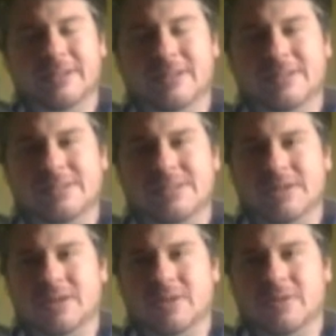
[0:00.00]
And
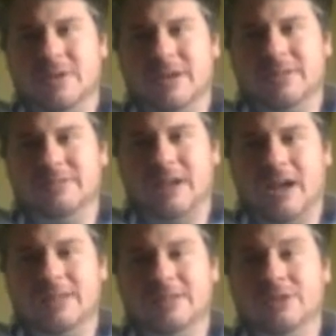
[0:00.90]
so
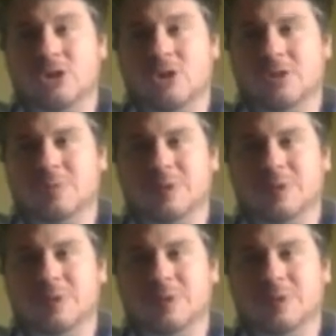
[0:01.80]
I encourage